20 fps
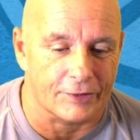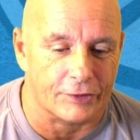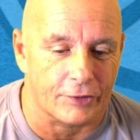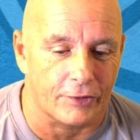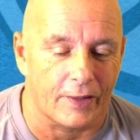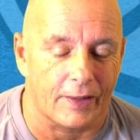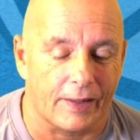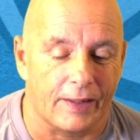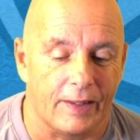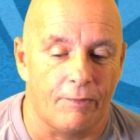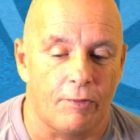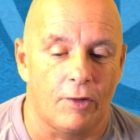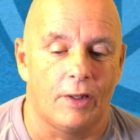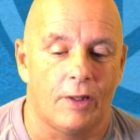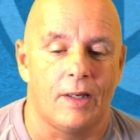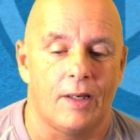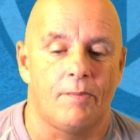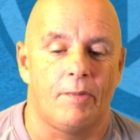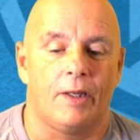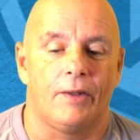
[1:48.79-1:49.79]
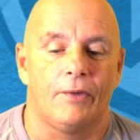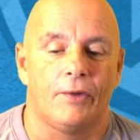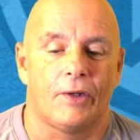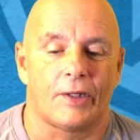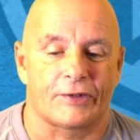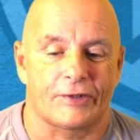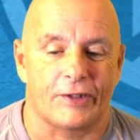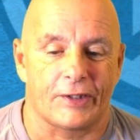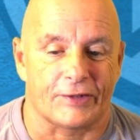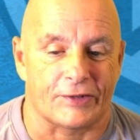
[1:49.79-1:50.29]
So that gives you a little bit the
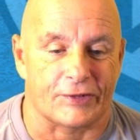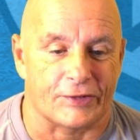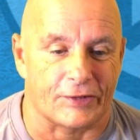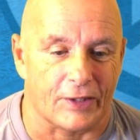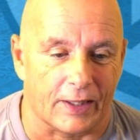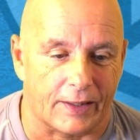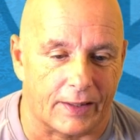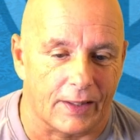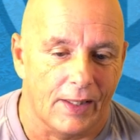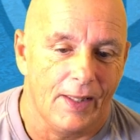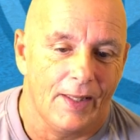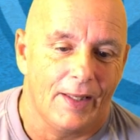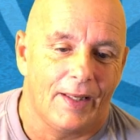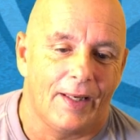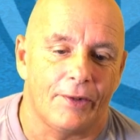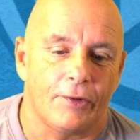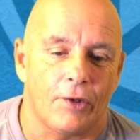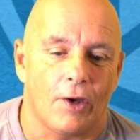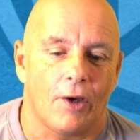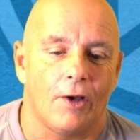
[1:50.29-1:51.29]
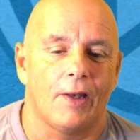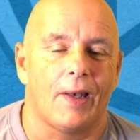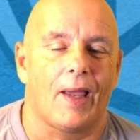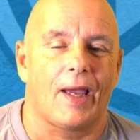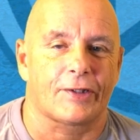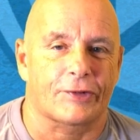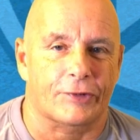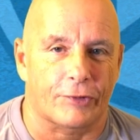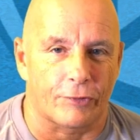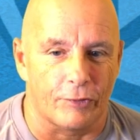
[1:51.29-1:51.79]
statistic. In the
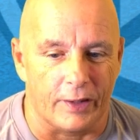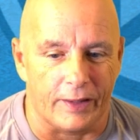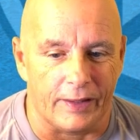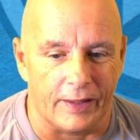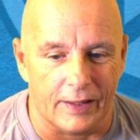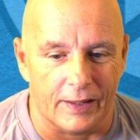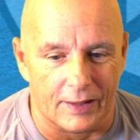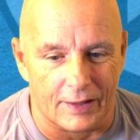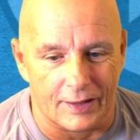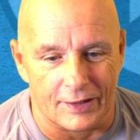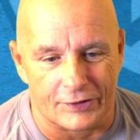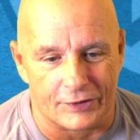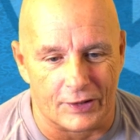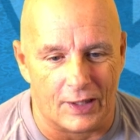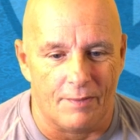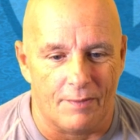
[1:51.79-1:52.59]
last 3 years,